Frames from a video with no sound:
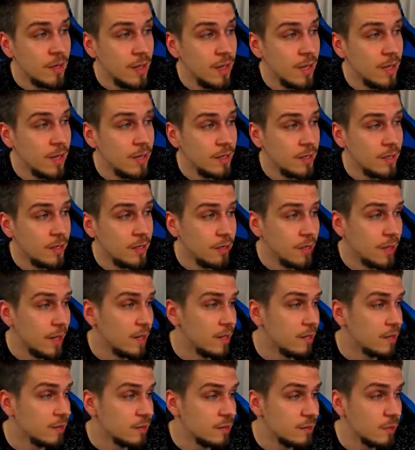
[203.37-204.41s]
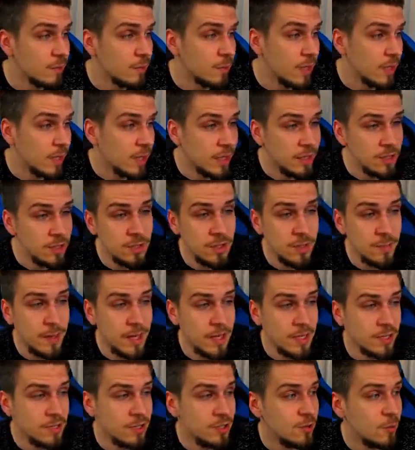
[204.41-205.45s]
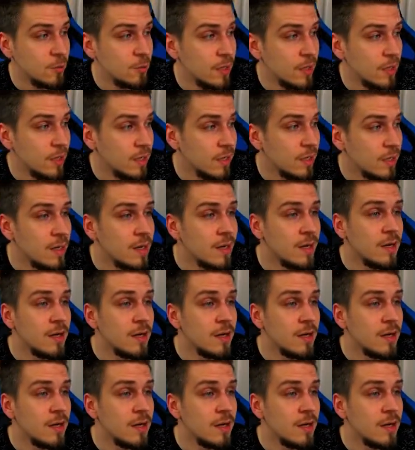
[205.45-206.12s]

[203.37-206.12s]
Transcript: And okay, so we actually managed to win